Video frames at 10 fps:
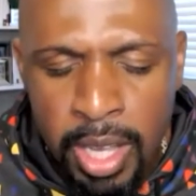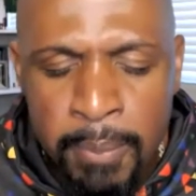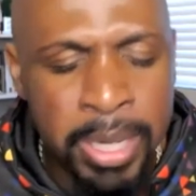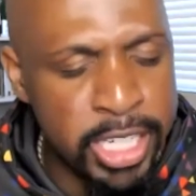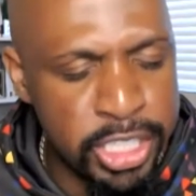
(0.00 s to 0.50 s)

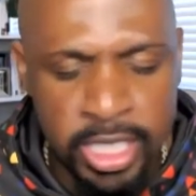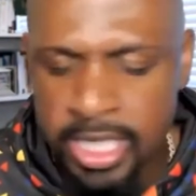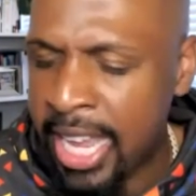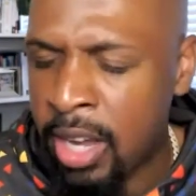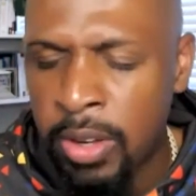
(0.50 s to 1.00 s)
Bless us
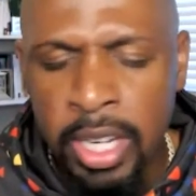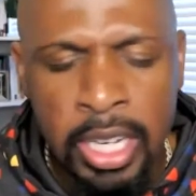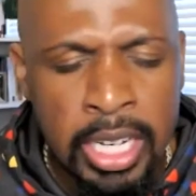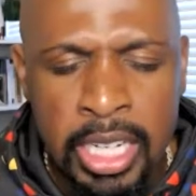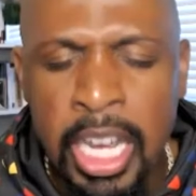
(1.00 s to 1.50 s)
now,
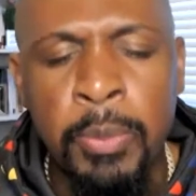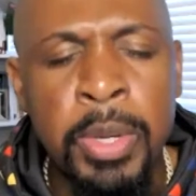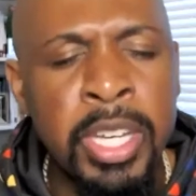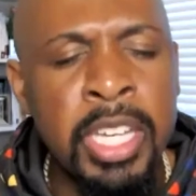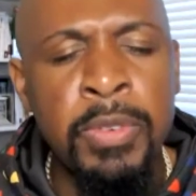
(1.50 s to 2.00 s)
God, and
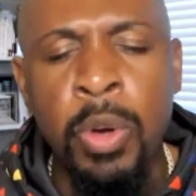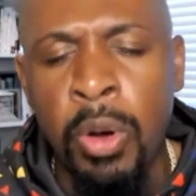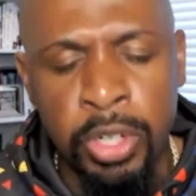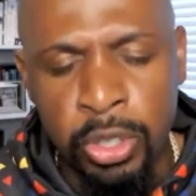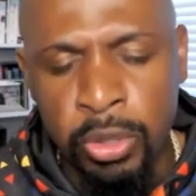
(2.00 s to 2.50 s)
we'll give you
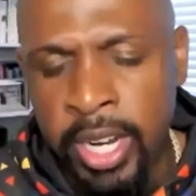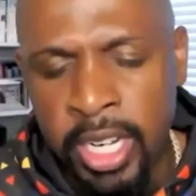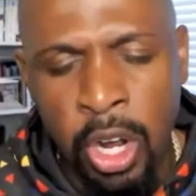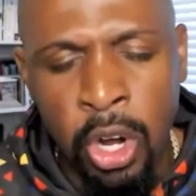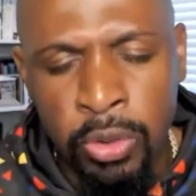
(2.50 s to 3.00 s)
all the
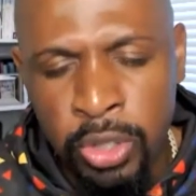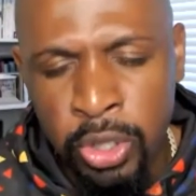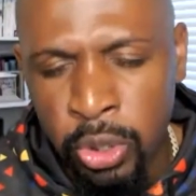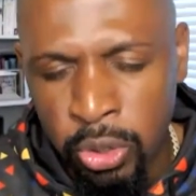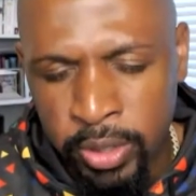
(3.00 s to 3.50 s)
credit, all the
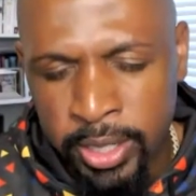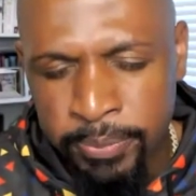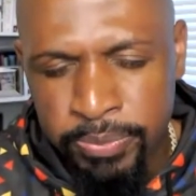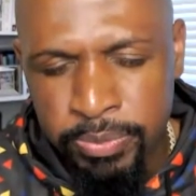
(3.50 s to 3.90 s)
glory.